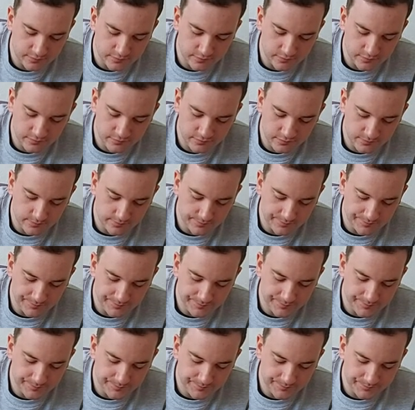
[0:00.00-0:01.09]

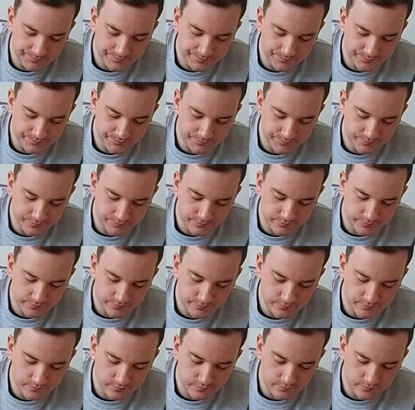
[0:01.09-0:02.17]

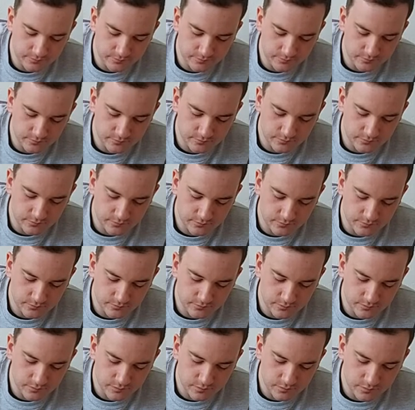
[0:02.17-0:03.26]

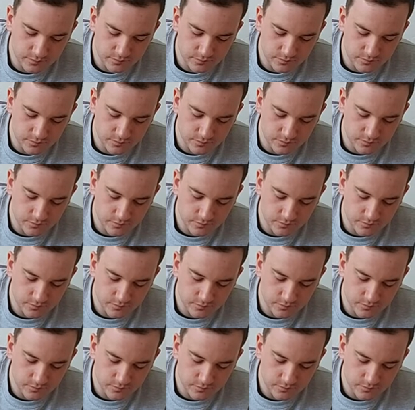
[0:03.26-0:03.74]
Nothing is said.